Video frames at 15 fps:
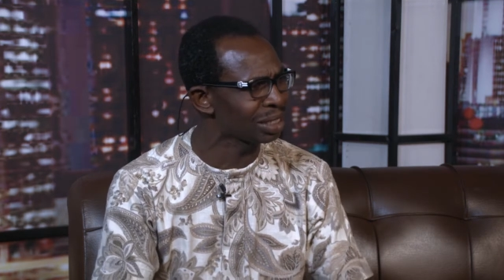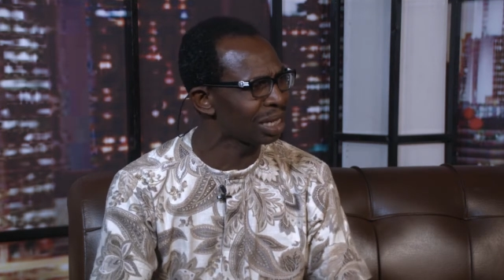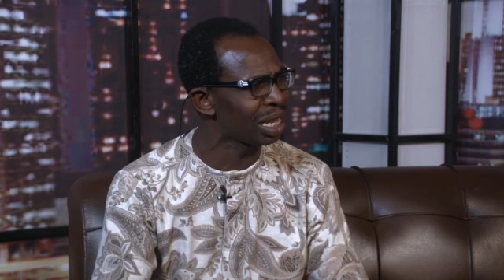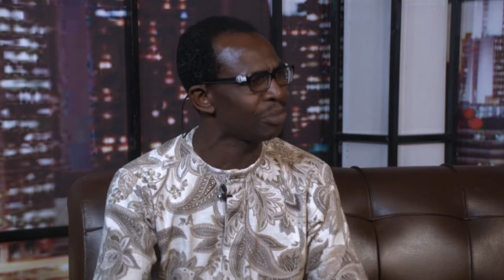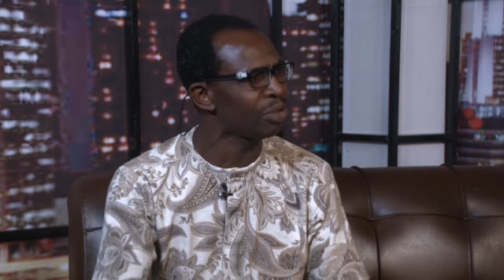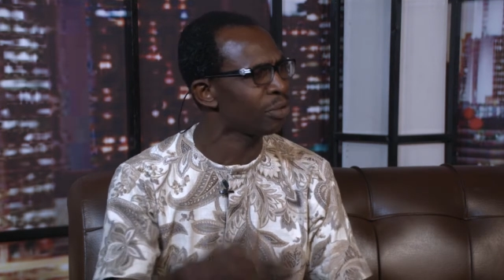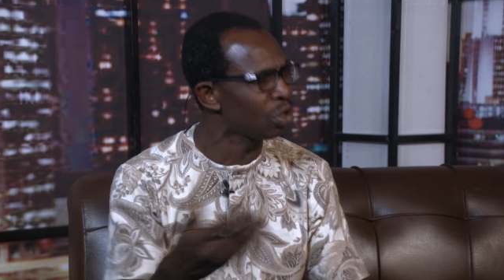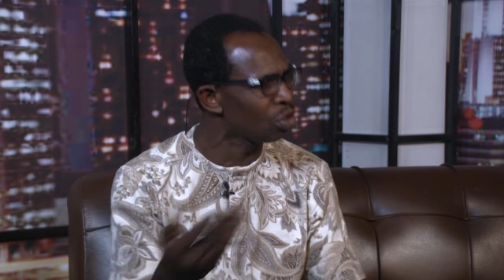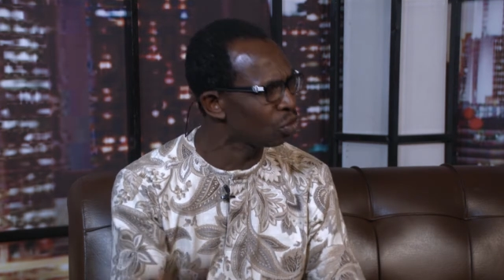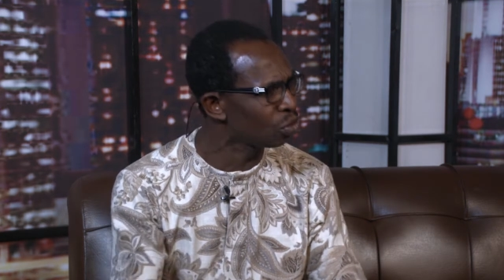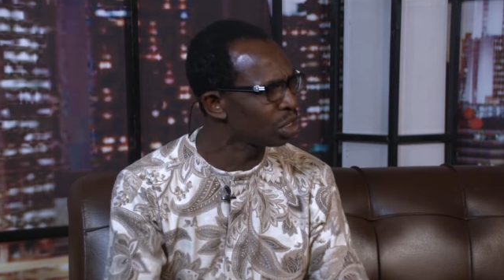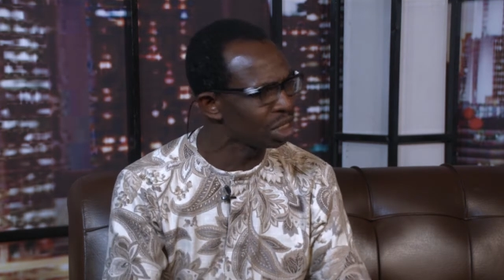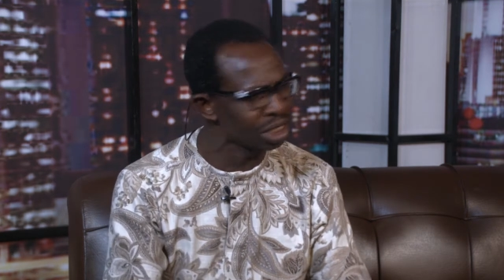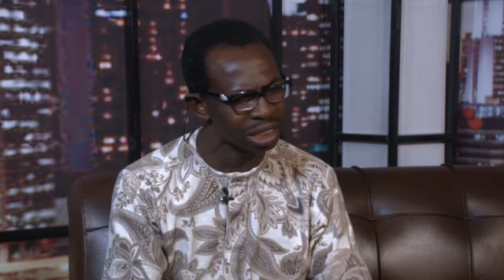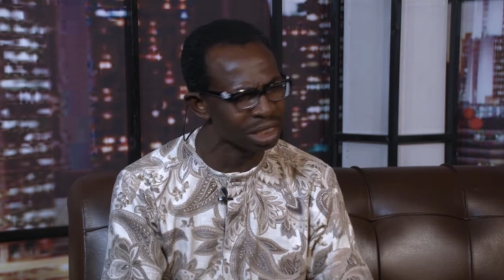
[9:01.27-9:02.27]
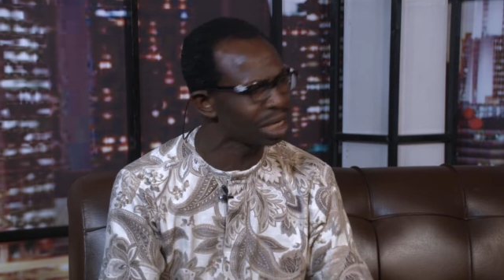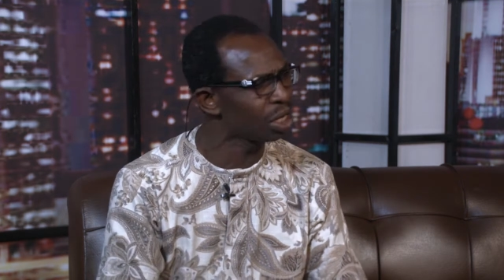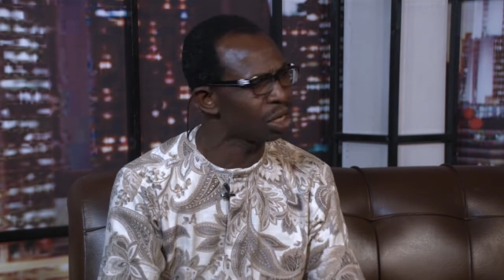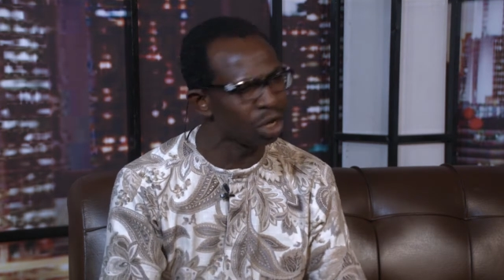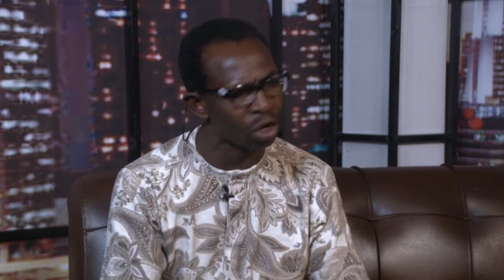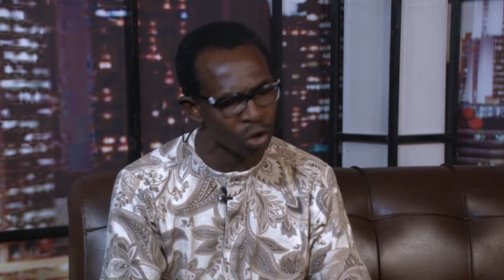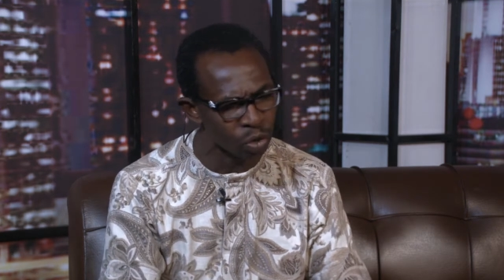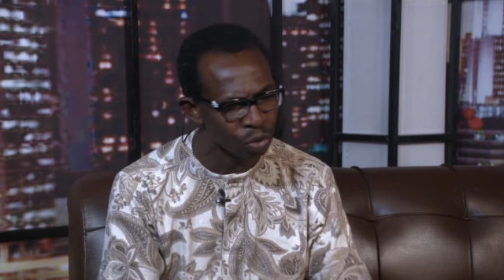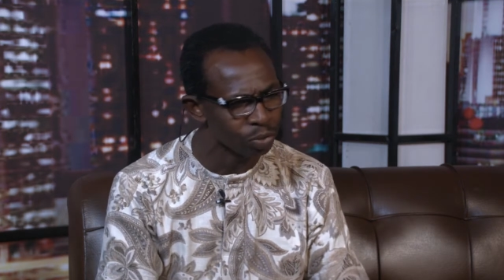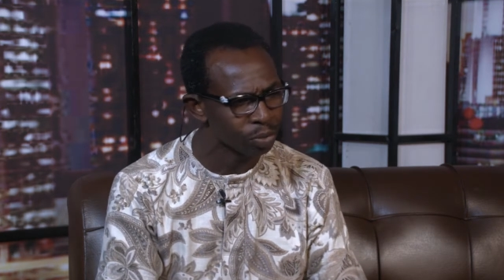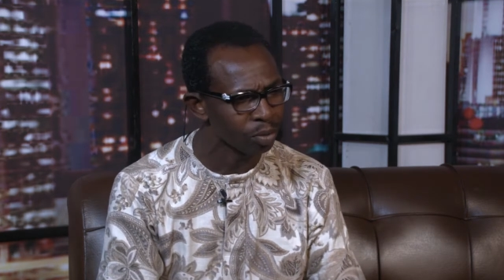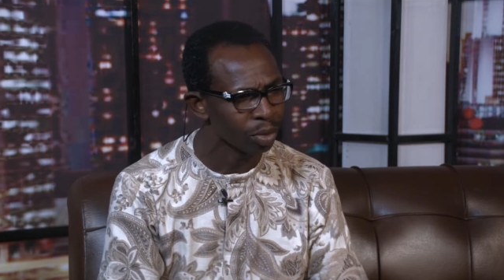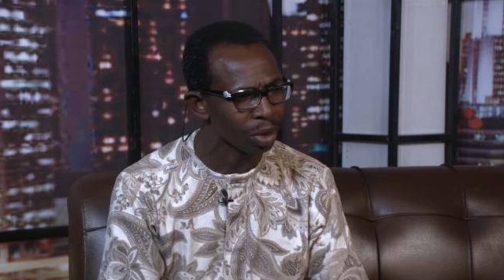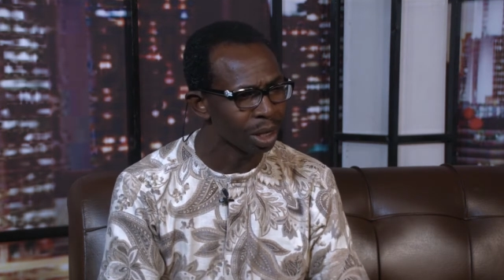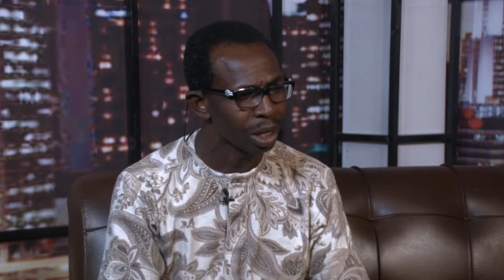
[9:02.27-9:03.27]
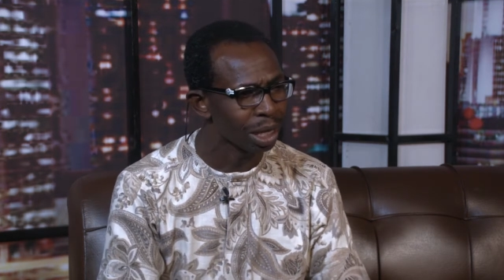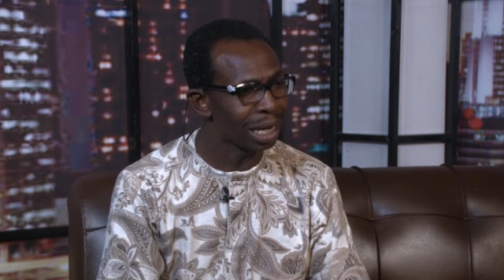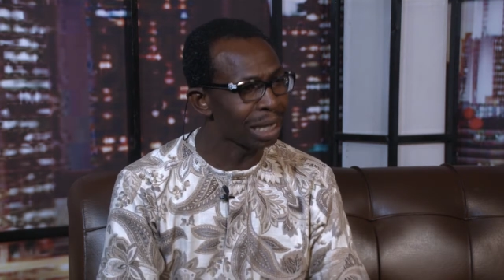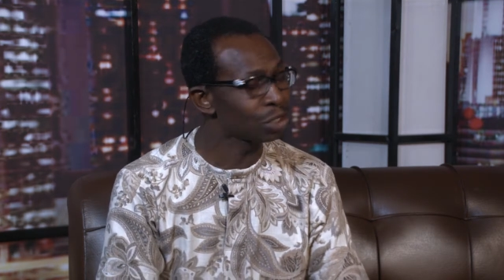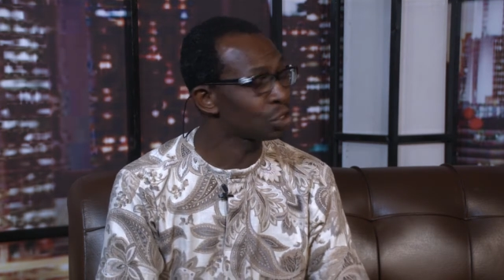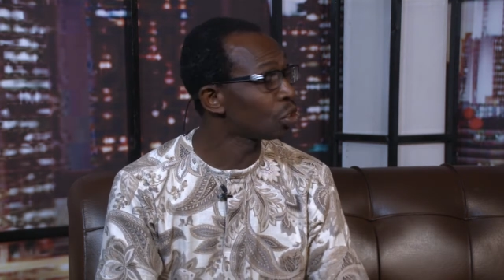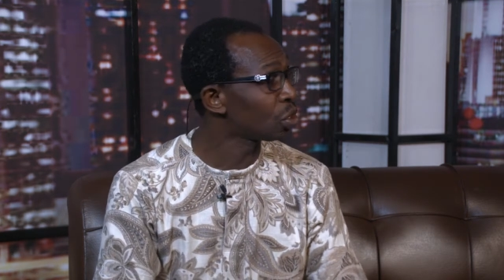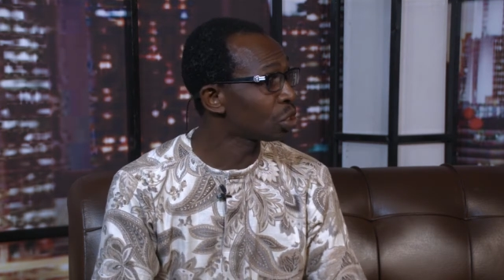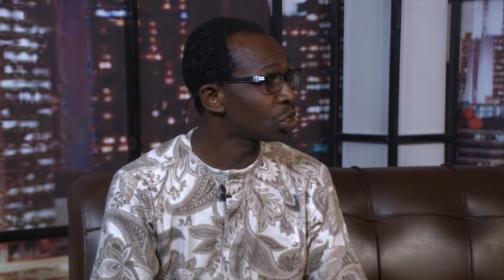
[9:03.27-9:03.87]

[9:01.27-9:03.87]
Let me give you 3. He said no. I thought